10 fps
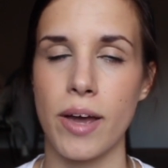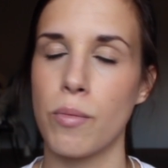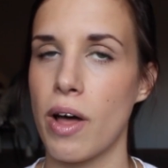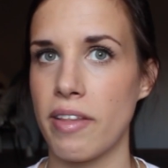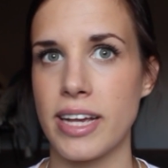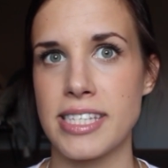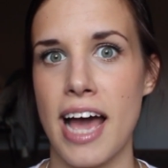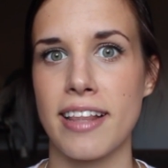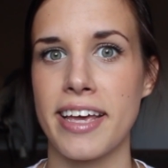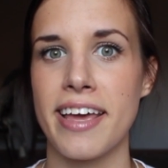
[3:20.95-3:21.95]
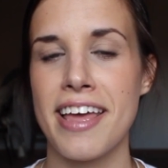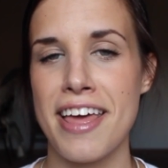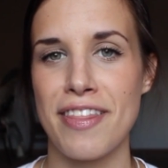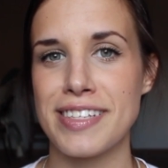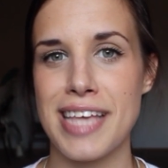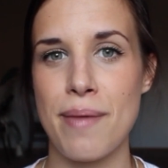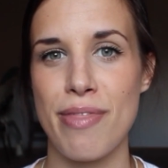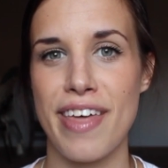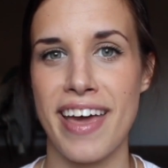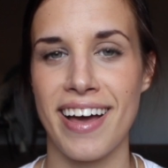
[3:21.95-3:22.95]
I want exactly the
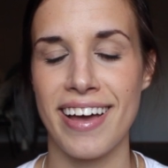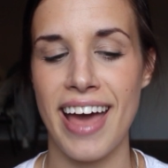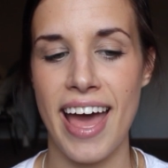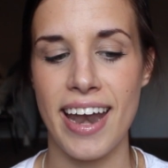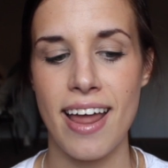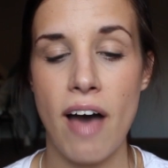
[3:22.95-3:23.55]
same thing again.